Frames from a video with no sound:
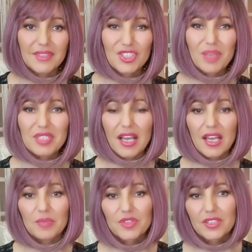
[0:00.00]

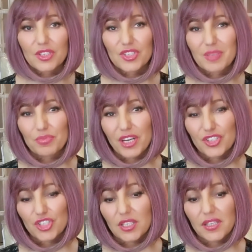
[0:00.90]
Sometimes there's
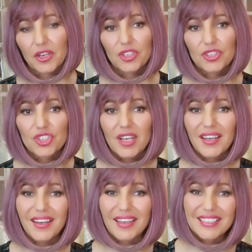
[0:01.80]
depression, there's
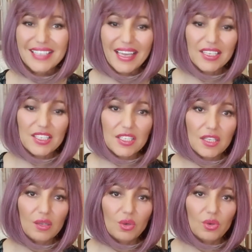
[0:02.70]

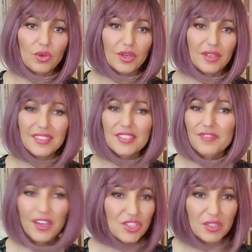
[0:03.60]
anxiety, or
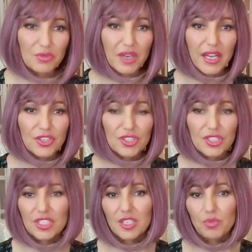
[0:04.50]
dysfunctional
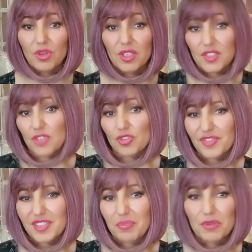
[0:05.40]
relationship, or a sense
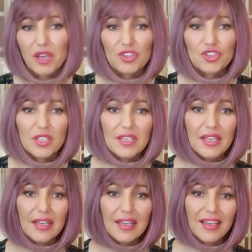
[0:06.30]
of separation,